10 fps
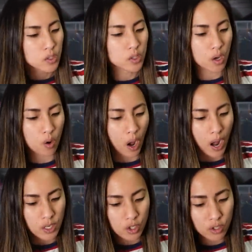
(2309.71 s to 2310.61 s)
So
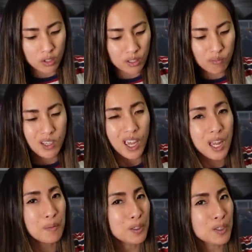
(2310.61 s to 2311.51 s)
I should be
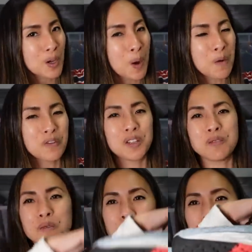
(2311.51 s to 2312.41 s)
able to hopefully
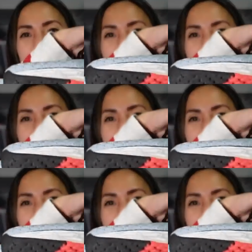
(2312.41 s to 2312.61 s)
move